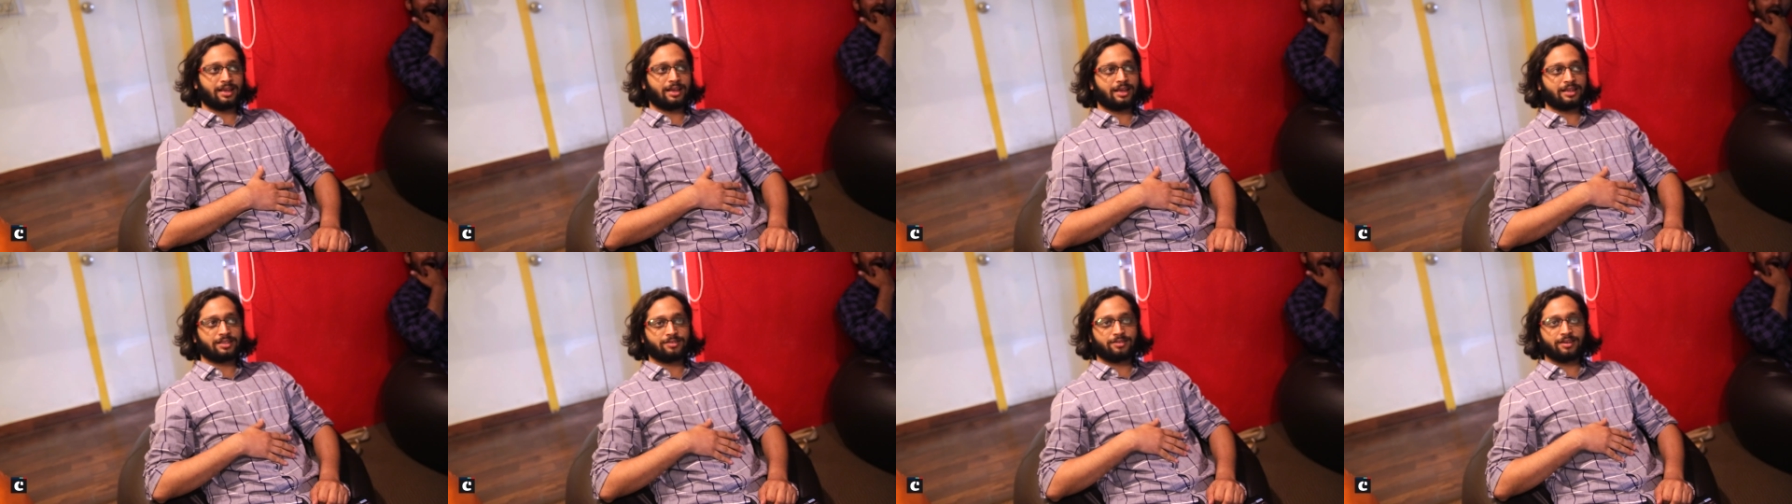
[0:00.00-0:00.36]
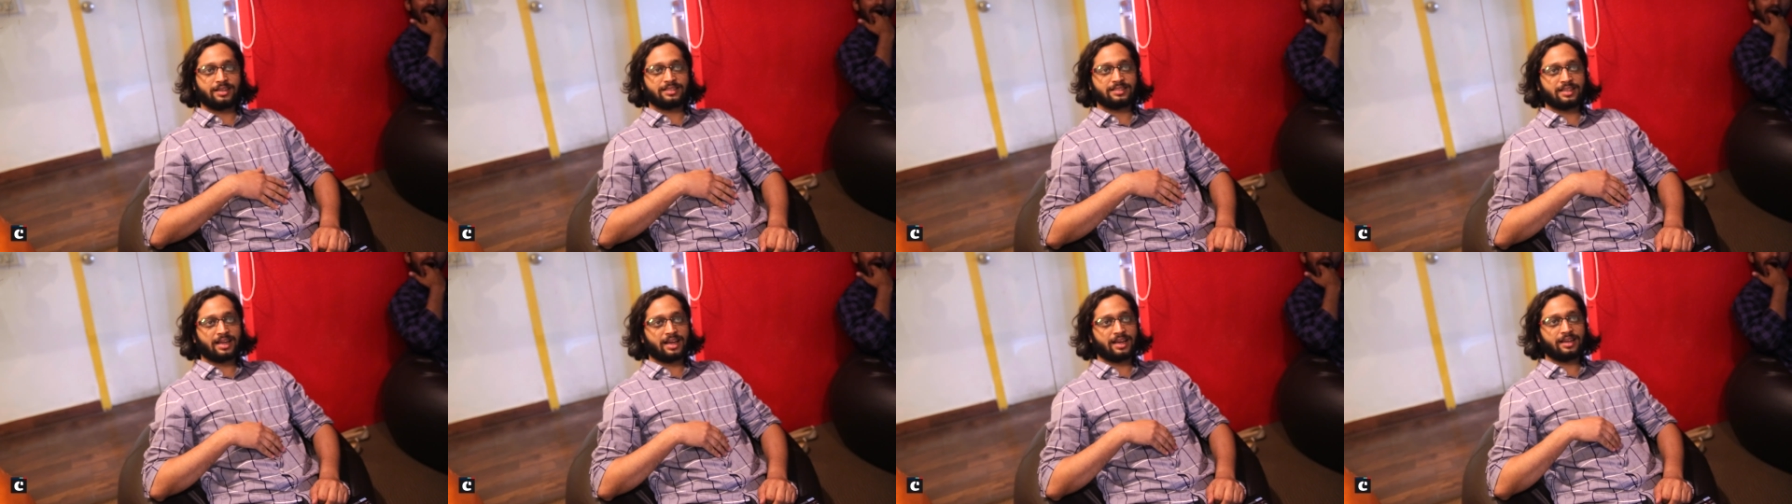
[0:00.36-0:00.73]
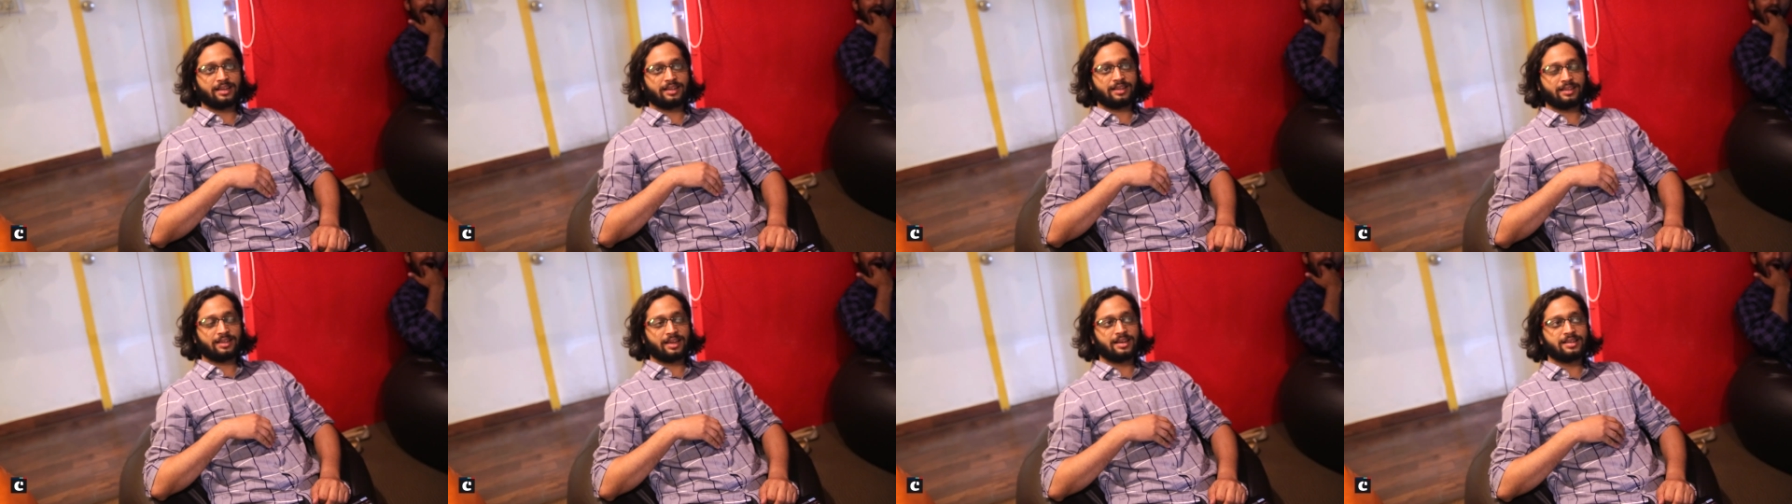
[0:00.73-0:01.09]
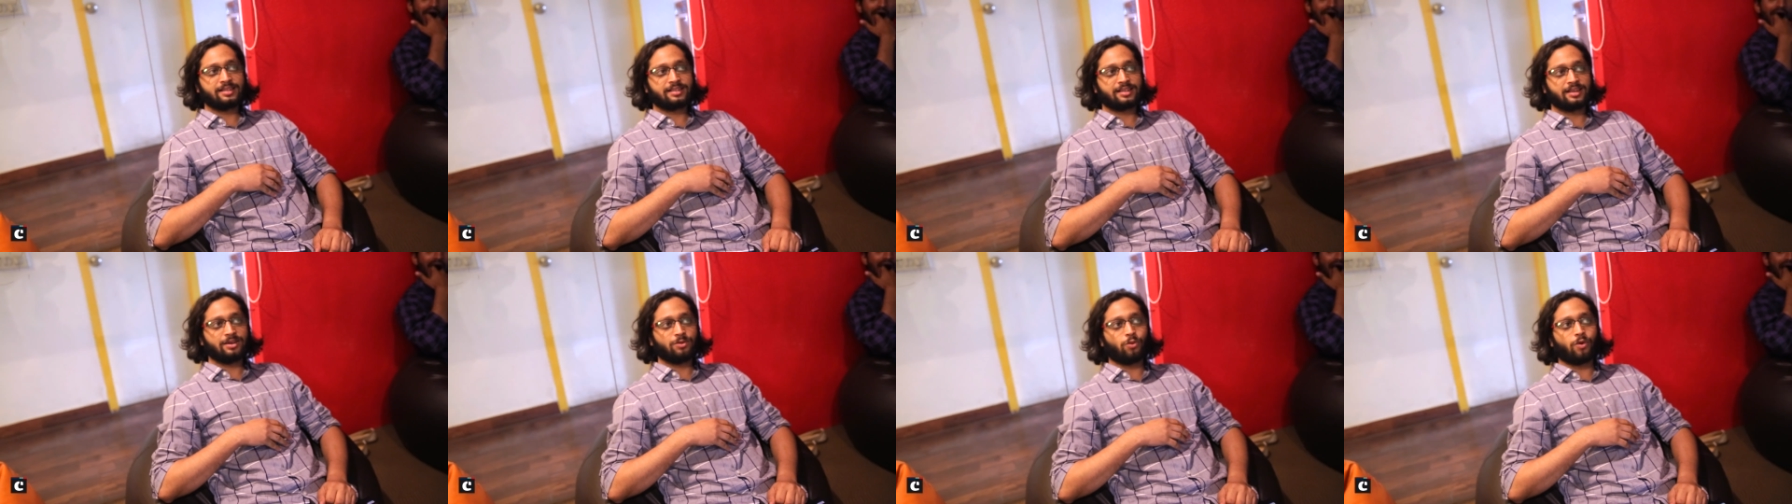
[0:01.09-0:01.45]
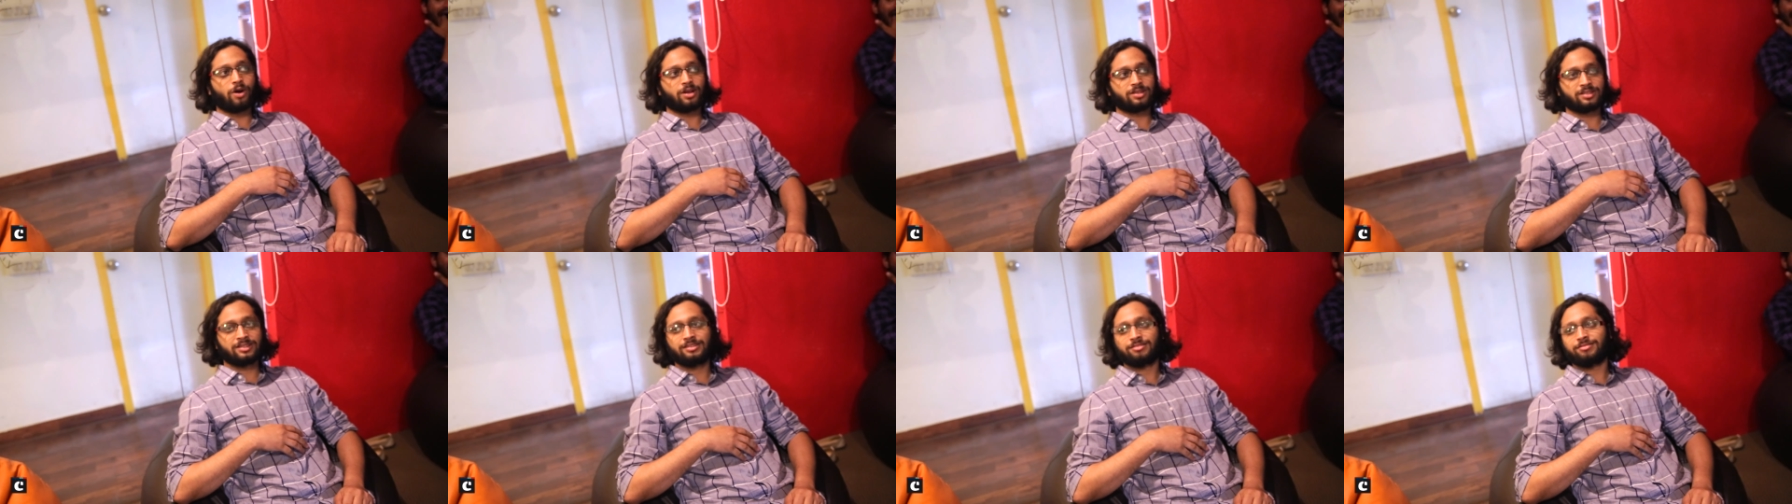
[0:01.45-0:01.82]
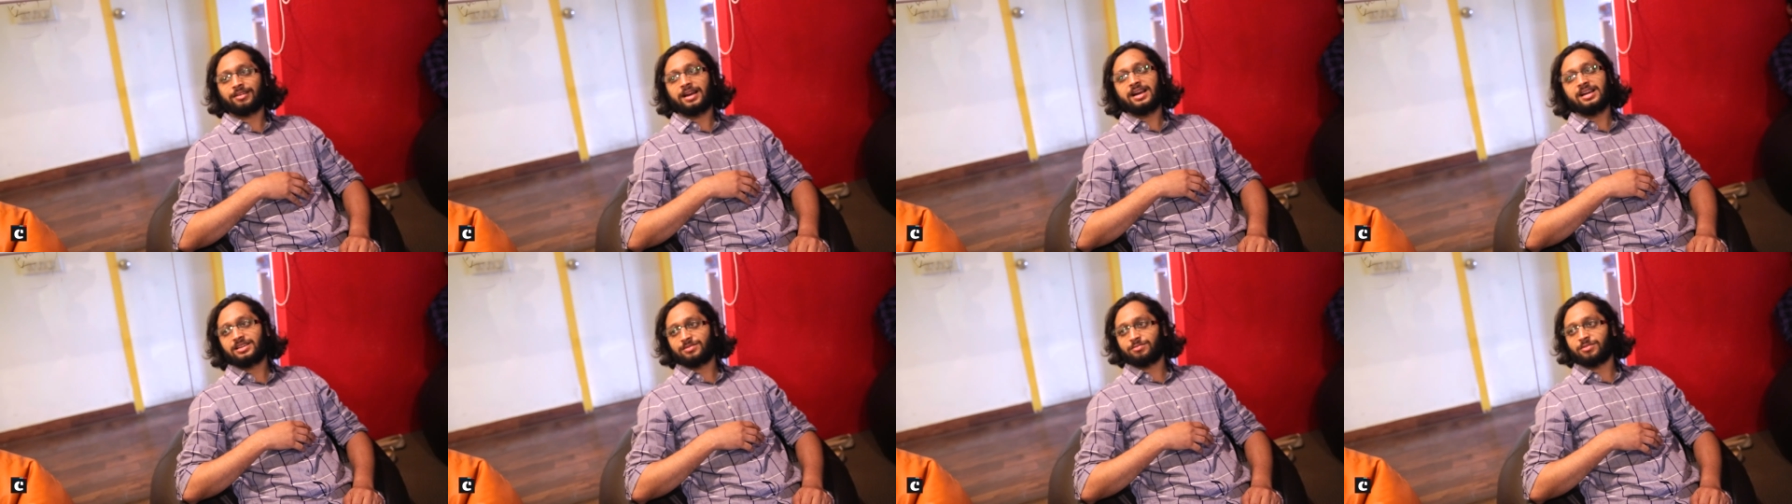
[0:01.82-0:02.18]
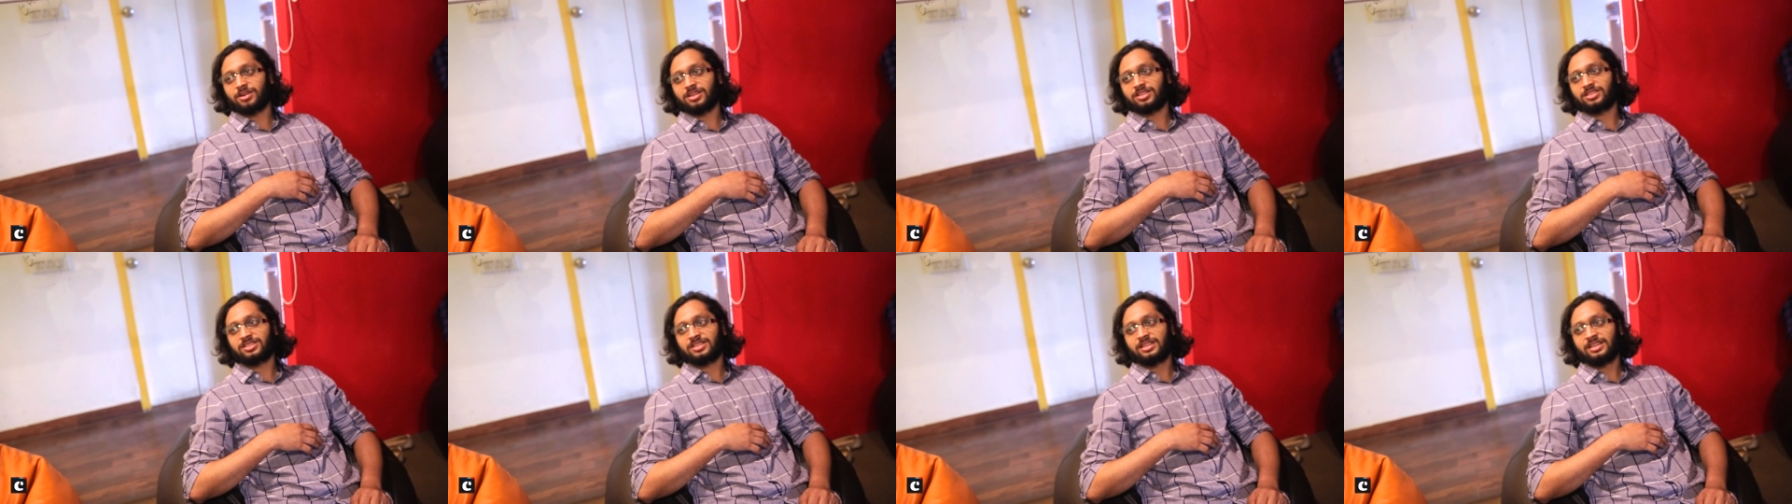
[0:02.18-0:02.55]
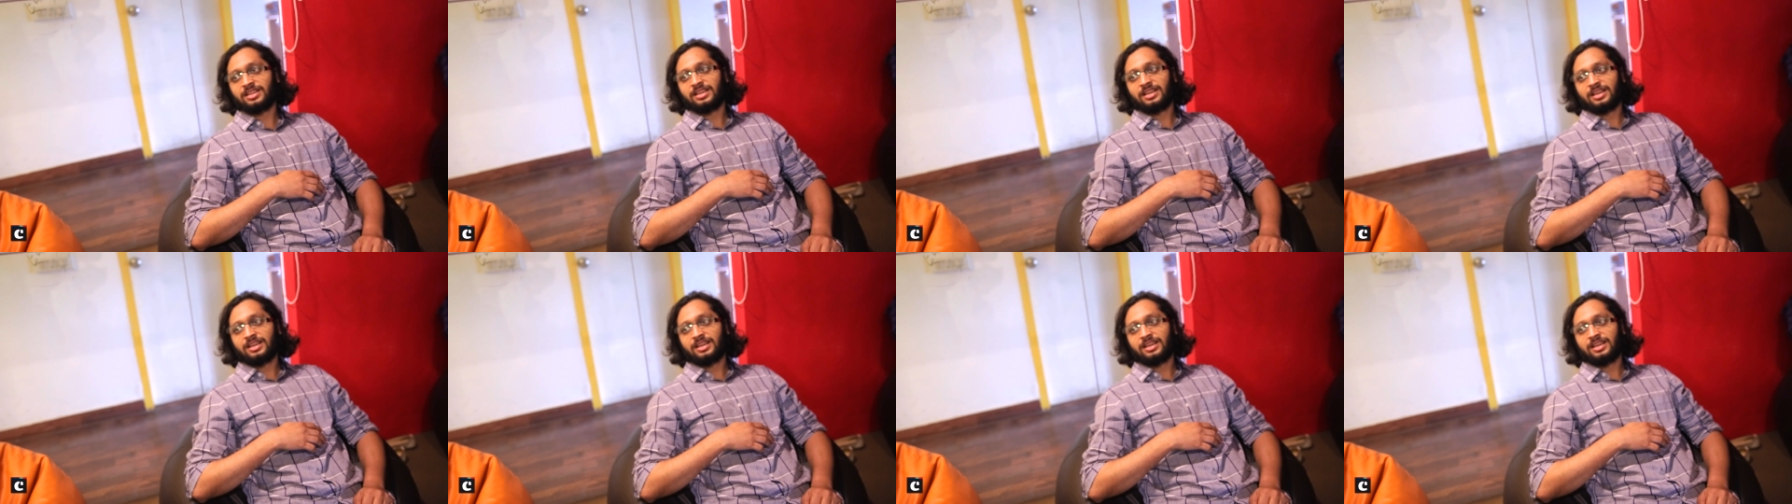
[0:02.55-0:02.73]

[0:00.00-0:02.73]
as far as I can tell, wasn't felt much.